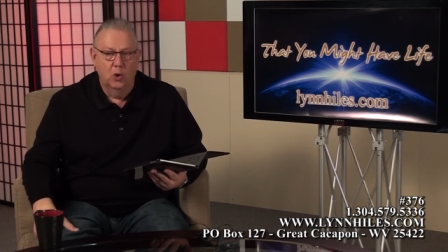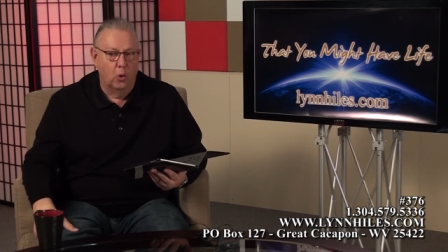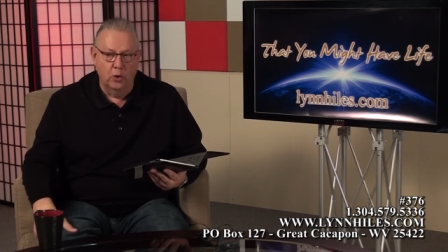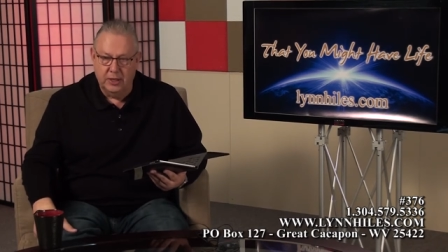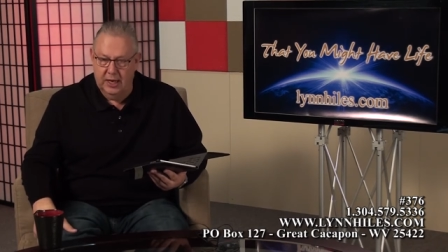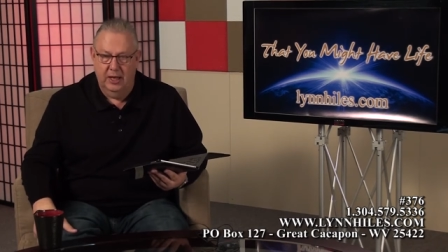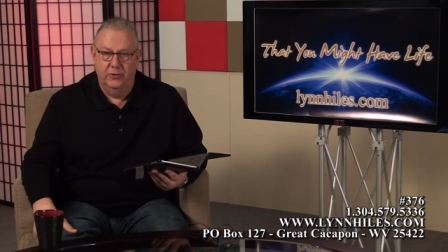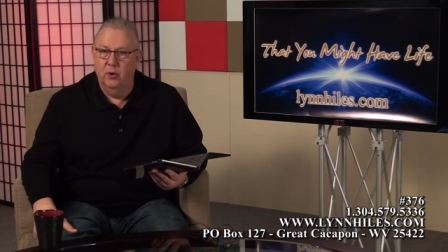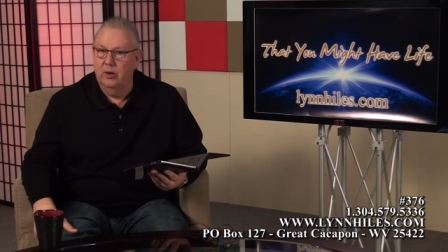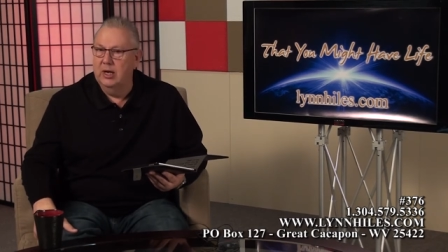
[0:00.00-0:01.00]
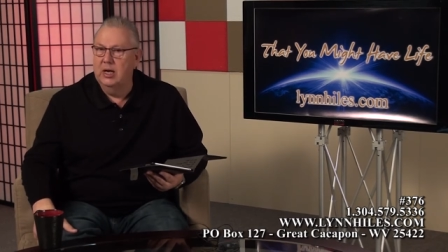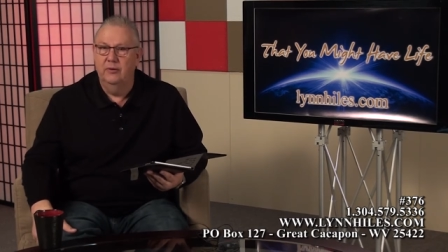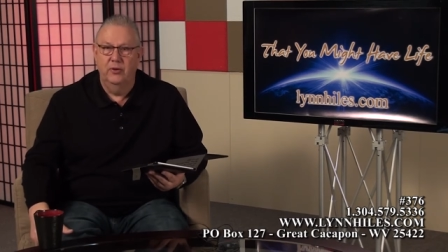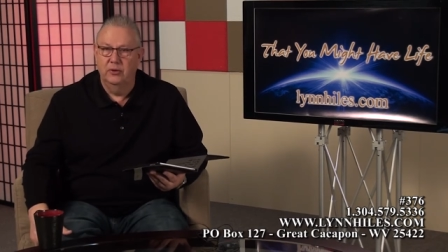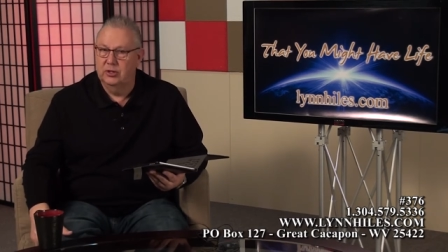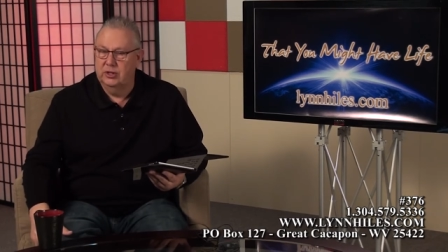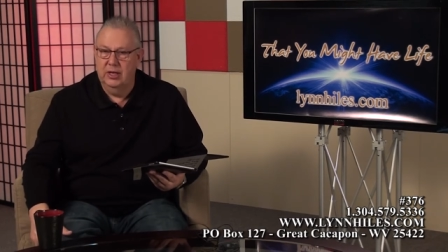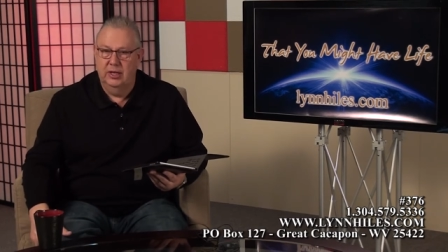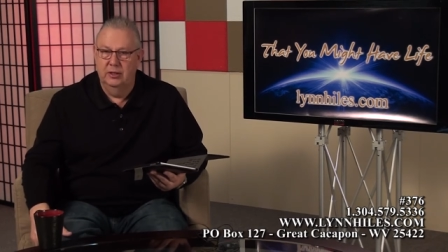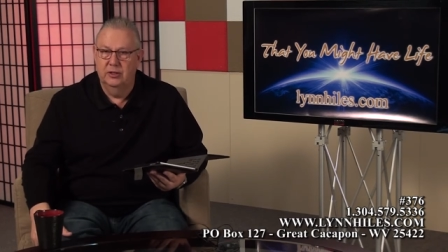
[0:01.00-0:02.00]
or death, or any of those
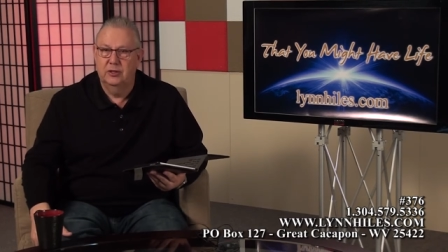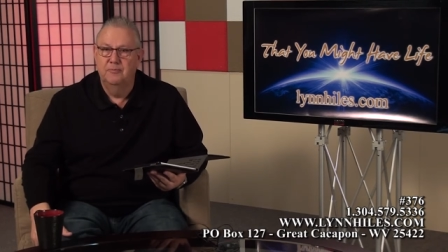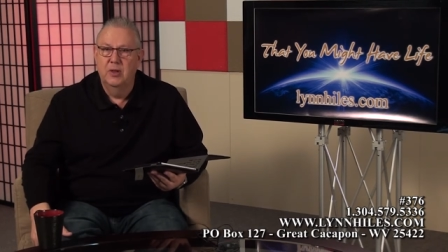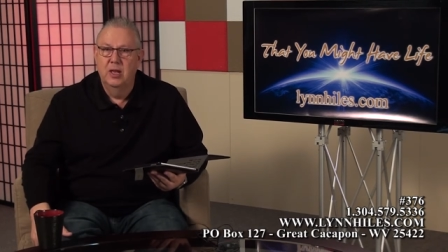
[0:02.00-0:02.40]
things